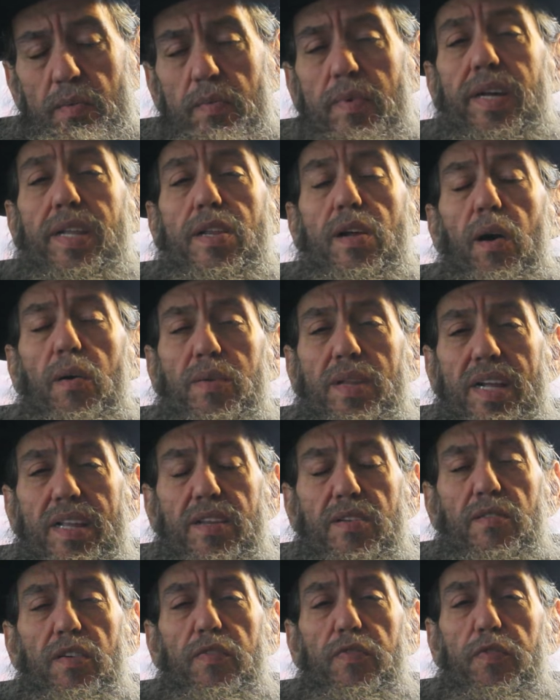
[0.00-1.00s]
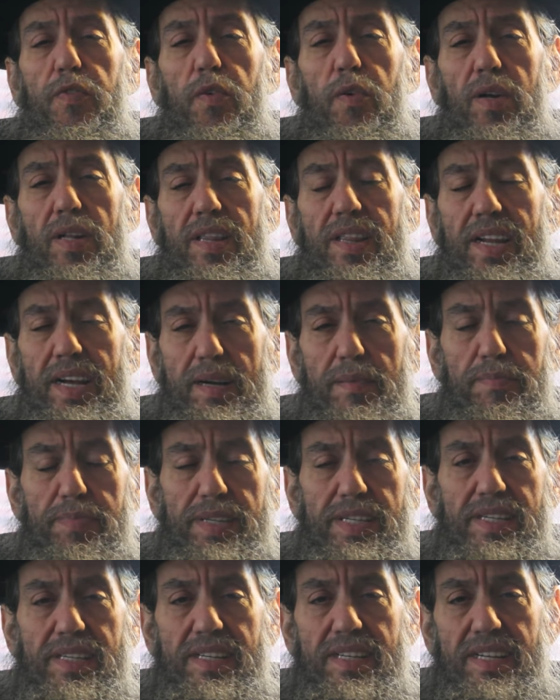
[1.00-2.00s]
We know that there are four
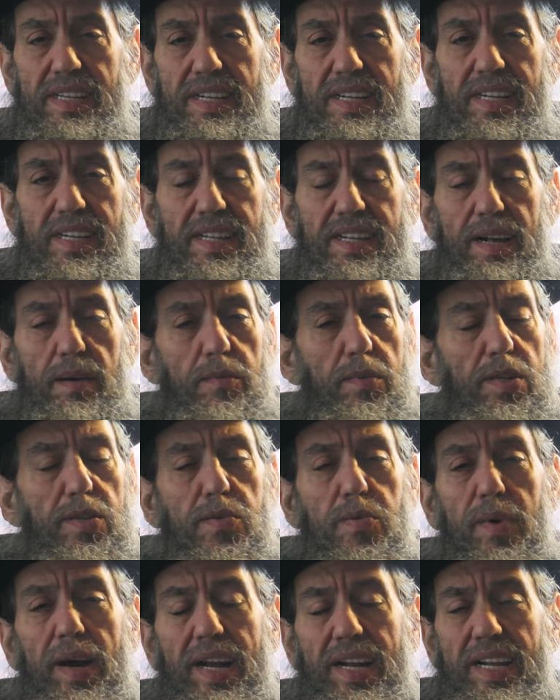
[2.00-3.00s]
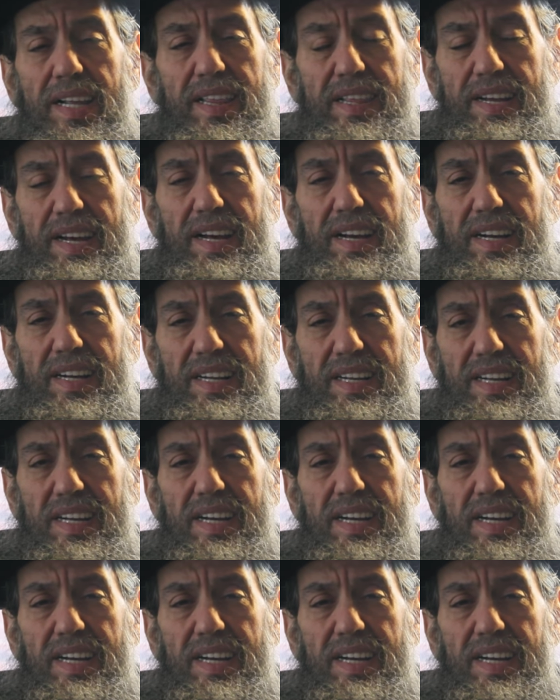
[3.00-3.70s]
libs that will do anything,